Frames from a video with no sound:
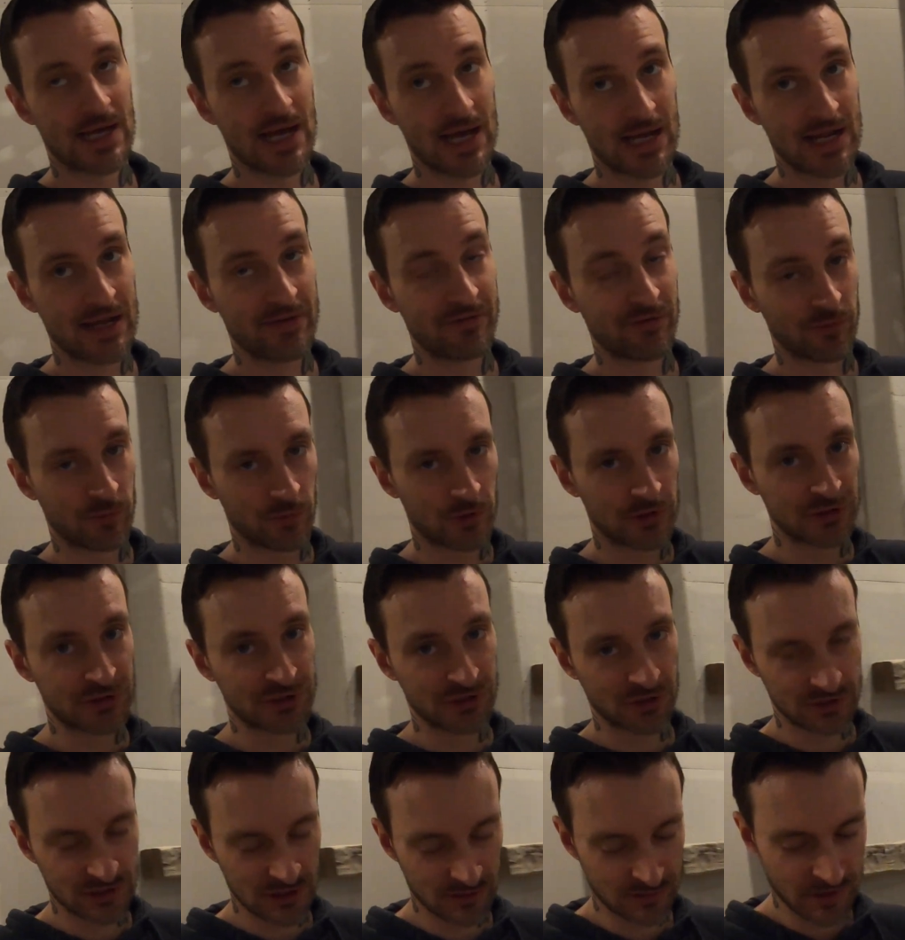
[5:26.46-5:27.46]
not everyone
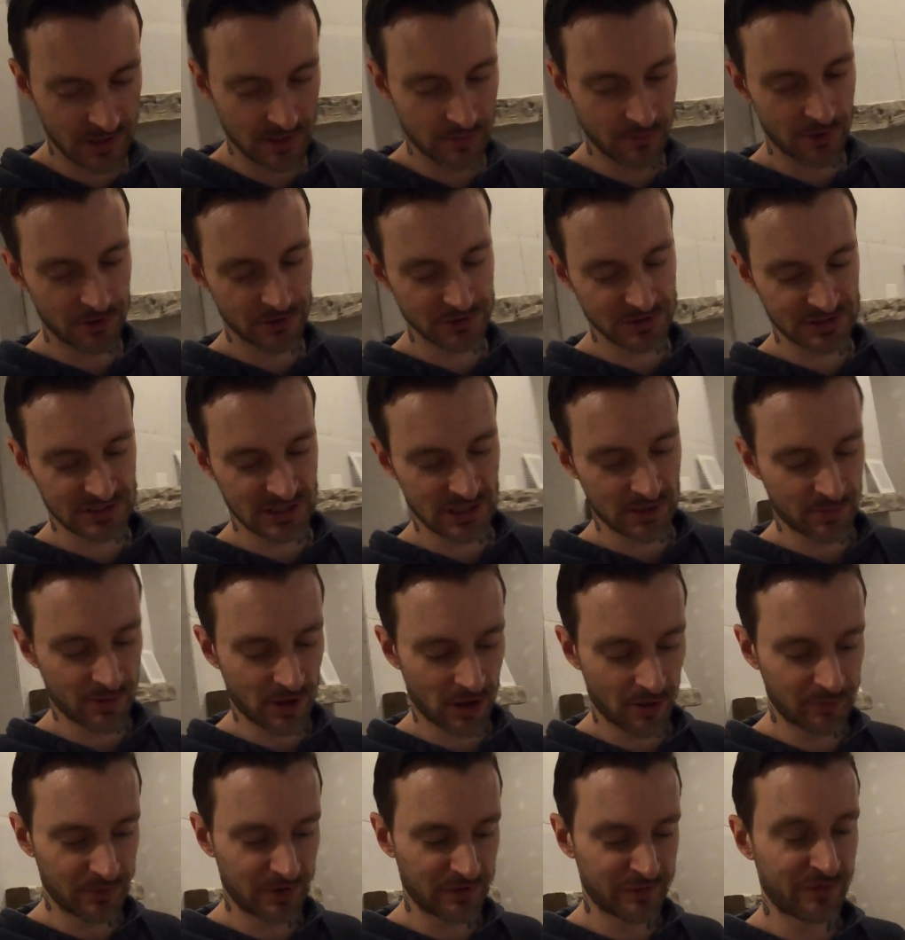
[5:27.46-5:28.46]
shows up to the emergency
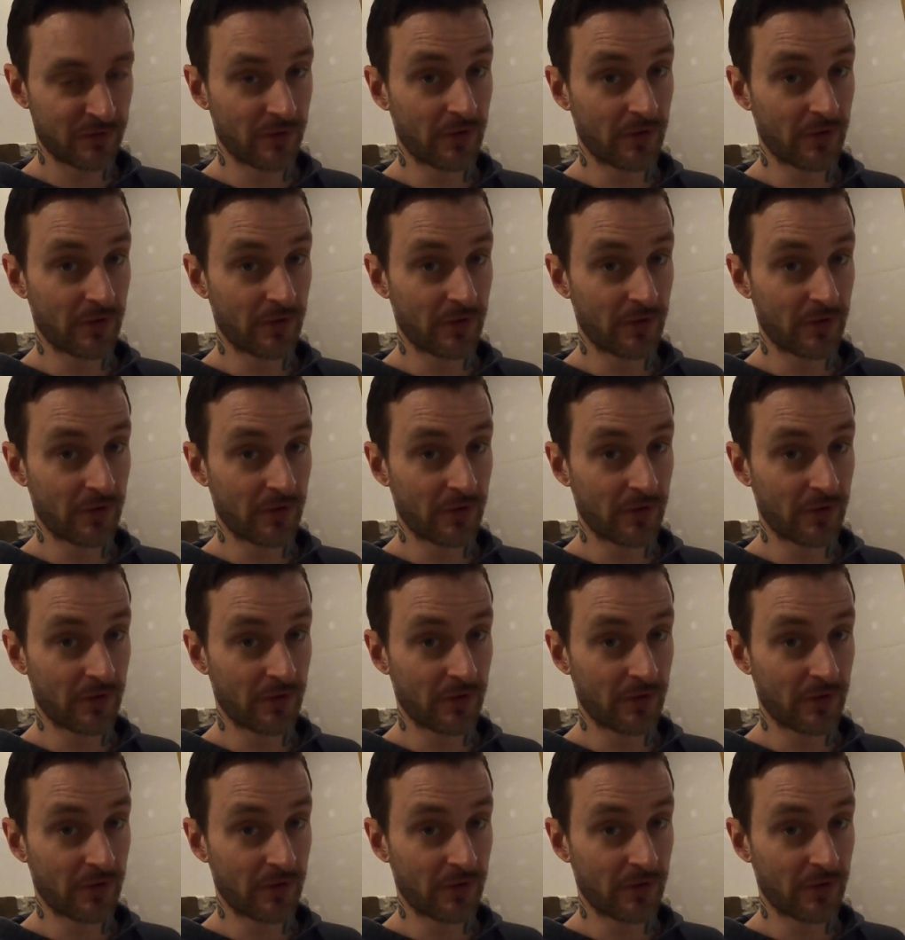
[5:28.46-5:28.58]
department